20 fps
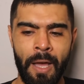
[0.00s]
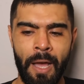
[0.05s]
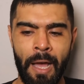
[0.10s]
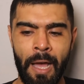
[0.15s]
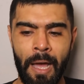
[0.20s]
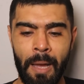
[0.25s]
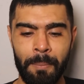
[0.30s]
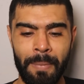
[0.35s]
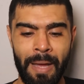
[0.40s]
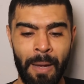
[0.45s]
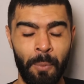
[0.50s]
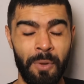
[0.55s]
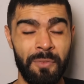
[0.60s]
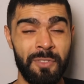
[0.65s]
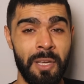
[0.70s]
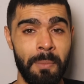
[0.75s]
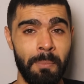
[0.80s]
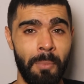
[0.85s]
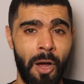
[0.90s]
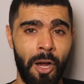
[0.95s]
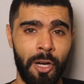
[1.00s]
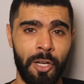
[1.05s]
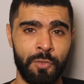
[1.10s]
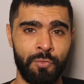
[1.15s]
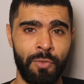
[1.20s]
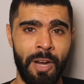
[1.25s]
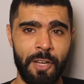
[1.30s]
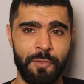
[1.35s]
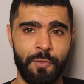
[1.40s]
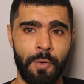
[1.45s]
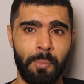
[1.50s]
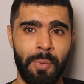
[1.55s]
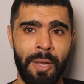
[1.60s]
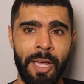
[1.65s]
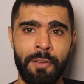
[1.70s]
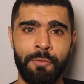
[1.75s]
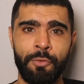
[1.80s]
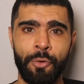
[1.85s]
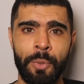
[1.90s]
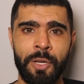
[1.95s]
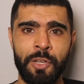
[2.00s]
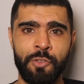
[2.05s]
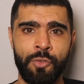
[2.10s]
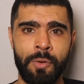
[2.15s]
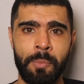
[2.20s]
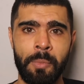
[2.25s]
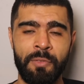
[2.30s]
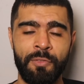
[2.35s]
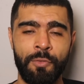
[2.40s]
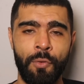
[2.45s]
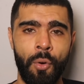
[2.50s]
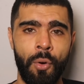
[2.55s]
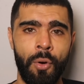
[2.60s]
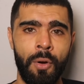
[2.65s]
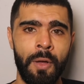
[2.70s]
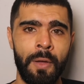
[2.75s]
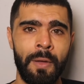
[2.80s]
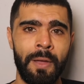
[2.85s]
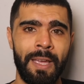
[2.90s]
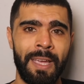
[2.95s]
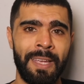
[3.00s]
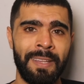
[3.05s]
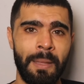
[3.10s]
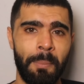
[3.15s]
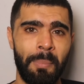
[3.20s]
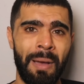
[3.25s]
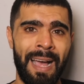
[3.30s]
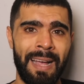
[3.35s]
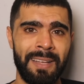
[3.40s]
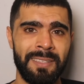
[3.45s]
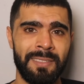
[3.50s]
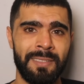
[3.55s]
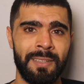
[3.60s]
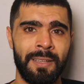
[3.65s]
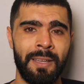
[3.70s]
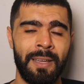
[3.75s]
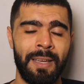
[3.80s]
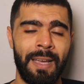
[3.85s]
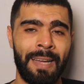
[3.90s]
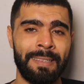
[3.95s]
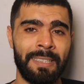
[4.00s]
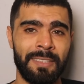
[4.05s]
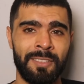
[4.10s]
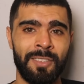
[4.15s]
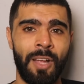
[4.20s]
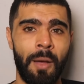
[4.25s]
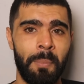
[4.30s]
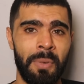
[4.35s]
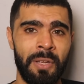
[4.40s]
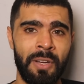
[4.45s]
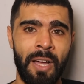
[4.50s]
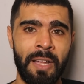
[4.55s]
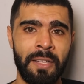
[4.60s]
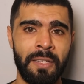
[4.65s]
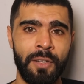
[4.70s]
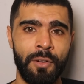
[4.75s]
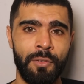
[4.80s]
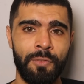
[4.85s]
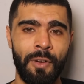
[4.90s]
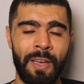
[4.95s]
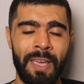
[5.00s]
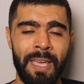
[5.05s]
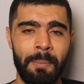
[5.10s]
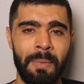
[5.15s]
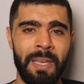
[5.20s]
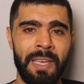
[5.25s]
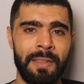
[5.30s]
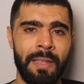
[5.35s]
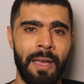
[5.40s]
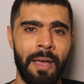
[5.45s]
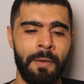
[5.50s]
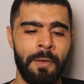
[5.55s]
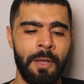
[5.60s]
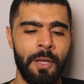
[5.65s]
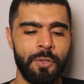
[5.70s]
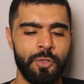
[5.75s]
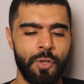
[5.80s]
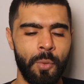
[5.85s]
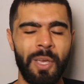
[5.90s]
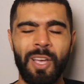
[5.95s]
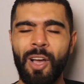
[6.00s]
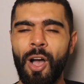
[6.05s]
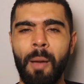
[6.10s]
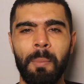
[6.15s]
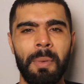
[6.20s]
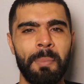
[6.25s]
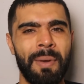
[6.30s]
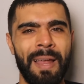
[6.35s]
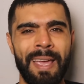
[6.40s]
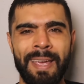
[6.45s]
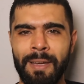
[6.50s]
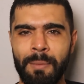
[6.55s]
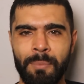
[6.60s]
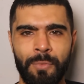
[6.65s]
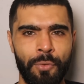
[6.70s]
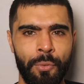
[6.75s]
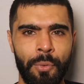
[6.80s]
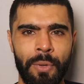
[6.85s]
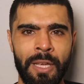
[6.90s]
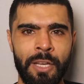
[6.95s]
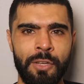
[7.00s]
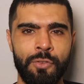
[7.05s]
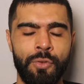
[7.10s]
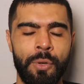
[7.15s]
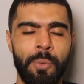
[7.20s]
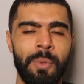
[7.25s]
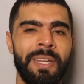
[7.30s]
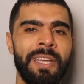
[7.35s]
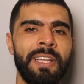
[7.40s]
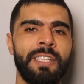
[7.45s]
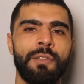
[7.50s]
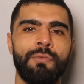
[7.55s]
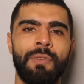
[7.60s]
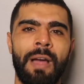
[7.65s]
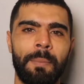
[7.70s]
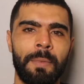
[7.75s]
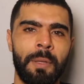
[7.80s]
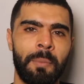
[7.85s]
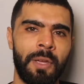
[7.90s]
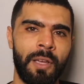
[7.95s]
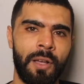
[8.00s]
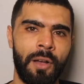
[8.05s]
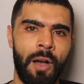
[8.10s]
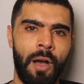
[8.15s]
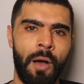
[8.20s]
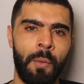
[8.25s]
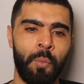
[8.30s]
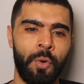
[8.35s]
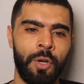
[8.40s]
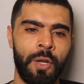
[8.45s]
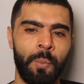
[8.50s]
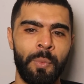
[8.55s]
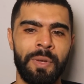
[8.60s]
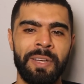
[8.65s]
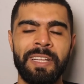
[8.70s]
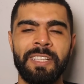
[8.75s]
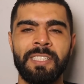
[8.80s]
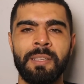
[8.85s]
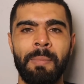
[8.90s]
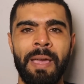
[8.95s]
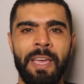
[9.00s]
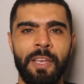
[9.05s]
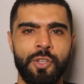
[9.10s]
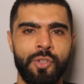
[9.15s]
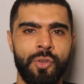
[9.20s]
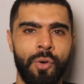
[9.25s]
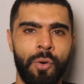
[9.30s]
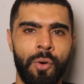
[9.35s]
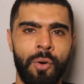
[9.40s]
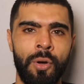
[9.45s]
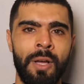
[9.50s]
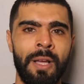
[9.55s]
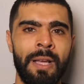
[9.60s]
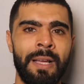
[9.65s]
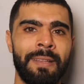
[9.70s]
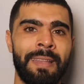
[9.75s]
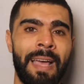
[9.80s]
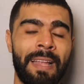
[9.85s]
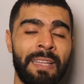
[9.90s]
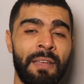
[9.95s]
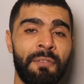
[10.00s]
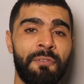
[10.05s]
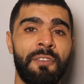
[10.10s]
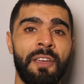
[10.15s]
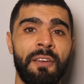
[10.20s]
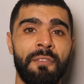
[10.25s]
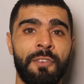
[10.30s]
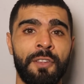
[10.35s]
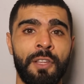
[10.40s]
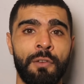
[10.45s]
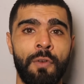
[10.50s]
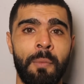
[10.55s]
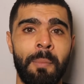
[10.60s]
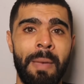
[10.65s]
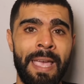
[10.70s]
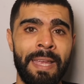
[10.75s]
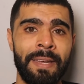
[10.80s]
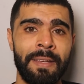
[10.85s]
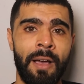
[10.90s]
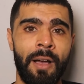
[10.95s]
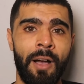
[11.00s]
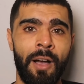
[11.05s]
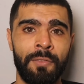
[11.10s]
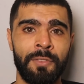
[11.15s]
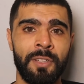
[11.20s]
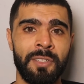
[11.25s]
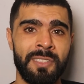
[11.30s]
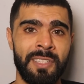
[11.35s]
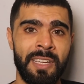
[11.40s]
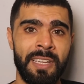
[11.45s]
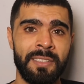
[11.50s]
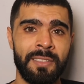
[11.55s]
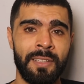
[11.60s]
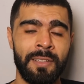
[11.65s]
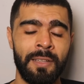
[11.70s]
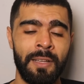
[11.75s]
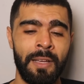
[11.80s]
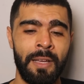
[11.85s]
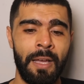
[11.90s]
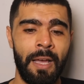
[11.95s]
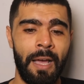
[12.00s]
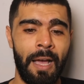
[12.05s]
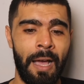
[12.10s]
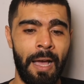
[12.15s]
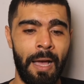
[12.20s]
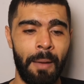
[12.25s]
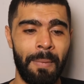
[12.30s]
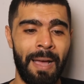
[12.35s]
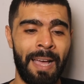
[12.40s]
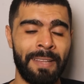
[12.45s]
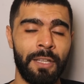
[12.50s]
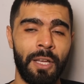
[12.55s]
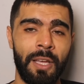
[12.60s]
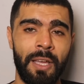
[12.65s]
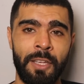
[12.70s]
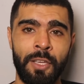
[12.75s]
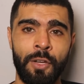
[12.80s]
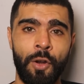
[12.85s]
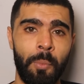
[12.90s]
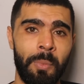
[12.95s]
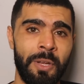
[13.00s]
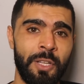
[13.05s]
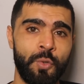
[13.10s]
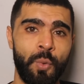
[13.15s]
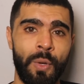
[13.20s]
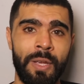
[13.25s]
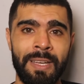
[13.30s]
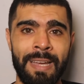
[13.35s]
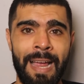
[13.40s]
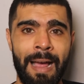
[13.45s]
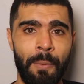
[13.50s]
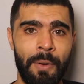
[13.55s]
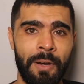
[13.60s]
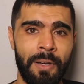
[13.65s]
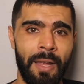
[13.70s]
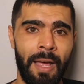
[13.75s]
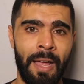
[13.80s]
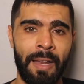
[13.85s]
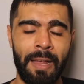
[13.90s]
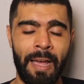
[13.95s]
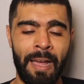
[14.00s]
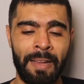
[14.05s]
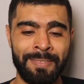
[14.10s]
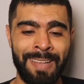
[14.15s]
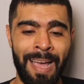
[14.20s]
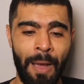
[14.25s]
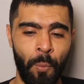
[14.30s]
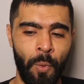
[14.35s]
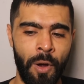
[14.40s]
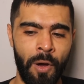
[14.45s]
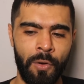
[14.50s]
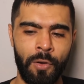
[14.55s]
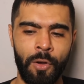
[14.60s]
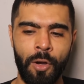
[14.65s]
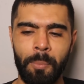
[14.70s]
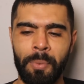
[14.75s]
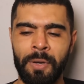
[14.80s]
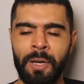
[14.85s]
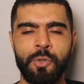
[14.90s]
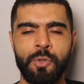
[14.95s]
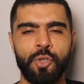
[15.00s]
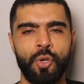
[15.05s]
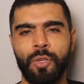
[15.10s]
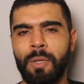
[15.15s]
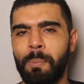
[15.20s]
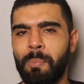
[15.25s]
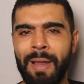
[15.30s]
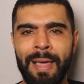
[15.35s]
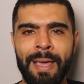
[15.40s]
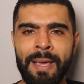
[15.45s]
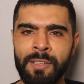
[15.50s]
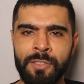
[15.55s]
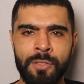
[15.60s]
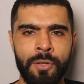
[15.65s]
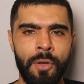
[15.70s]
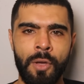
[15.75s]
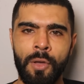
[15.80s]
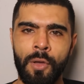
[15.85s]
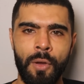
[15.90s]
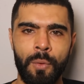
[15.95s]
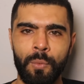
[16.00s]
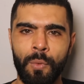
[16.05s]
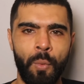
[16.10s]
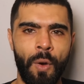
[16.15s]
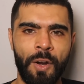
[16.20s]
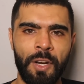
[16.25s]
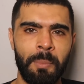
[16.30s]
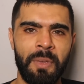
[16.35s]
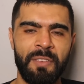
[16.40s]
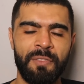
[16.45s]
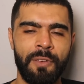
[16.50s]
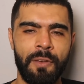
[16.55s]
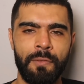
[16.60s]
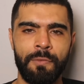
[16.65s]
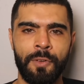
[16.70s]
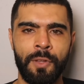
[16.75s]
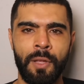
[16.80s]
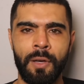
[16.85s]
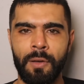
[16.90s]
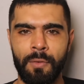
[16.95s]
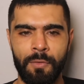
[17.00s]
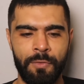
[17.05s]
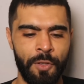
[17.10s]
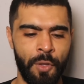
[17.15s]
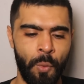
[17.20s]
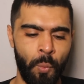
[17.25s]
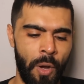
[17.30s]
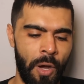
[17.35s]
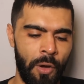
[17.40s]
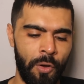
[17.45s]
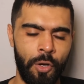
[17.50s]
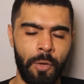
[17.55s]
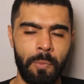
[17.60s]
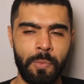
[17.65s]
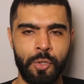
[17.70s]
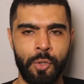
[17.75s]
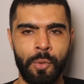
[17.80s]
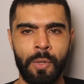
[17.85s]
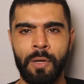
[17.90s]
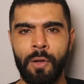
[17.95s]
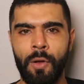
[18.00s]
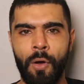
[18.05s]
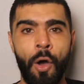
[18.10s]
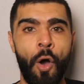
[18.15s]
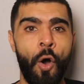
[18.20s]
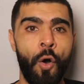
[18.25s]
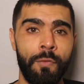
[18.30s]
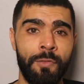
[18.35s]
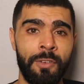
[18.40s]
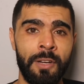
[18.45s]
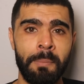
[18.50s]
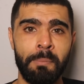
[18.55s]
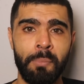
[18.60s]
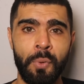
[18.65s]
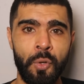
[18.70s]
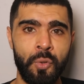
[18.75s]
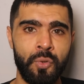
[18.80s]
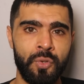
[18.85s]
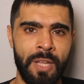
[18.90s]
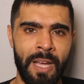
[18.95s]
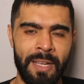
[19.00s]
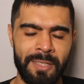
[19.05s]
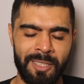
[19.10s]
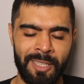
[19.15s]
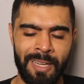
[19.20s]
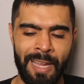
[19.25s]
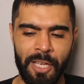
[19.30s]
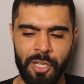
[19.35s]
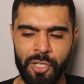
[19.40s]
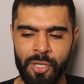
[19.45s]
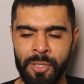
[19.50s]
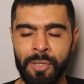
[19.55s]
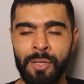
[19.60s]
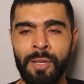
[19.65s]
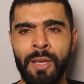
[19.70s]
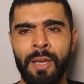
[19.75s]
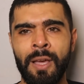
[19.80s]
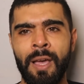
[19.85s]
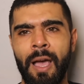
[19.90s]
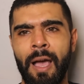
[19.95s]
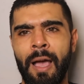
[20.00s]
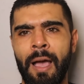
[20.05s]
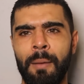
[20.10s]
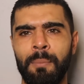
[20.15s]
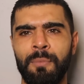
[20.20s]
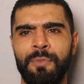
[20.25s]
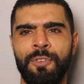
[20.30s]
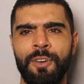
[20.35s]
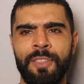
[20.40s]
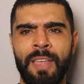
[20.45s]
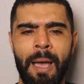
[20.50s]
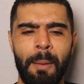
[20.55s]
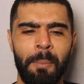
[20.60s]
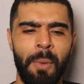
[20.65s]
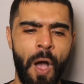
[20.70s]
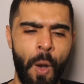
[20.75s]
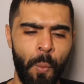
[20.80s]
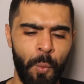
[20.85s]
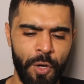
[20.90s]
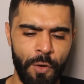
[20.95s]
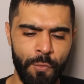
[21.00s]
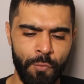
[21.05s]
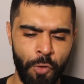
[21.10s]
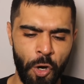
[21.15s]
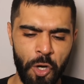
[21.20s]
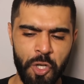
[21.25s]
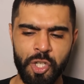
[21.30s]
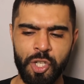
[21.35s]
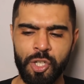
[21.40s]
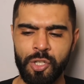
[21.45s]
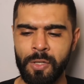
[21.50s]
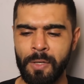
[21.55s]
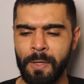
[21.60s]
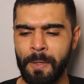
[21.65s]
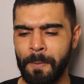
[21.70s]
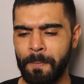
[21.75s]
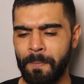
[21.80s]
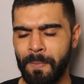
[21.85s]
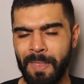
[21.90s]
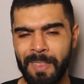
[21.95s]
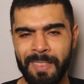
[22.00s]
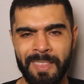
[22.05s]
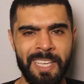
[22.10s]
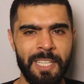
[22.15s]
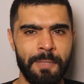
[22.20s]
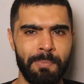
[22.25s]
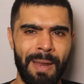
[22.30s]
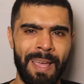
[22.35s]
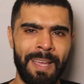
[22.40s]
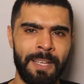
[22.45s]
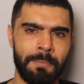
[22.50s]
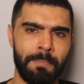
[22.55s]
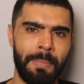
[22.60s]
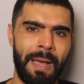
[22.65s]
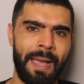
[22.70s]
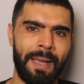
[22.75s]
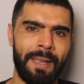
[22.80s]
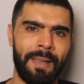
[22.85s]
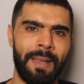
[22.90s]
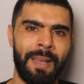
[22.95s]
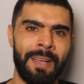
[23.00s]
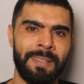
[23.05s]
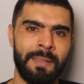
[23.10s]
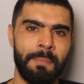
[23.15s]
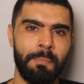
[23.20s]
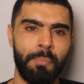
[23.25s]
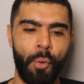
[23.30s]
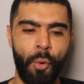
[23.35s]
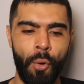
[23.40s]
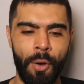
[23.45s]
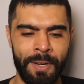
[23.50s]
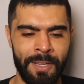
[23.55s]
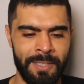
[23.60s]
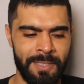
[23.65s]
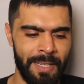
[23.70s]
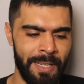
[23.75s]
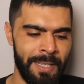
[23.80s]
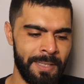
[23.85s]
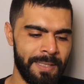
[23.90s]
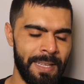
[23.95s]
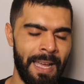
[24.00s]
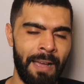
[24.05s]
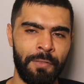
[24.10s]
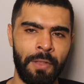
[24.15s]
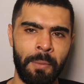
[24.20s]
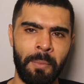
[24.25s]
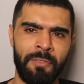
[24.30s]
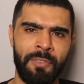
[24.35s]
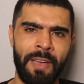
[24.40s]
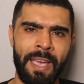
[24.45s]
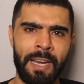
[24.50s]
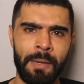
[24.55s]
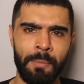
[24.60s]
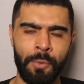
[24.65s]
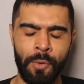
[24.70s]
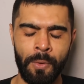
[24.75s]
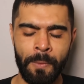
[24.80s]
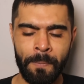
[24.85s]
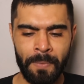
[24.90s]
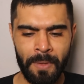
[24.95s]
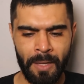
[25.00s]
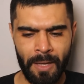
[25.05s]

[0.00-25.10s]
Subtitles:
And we've seen Marcus Rashford play through injury before in the past, and it's not been ideal for him either. So we can't be playing them through injury. We need to wrap them in cotton wool, and we need to make sure that they're fit for the remainder of the season, and that between now and that World Cup. sure the players will want to be fit for the World Cup too, and hopefully boost their selection for that. But I wouldn't rush these players back, as important as it is to have them available.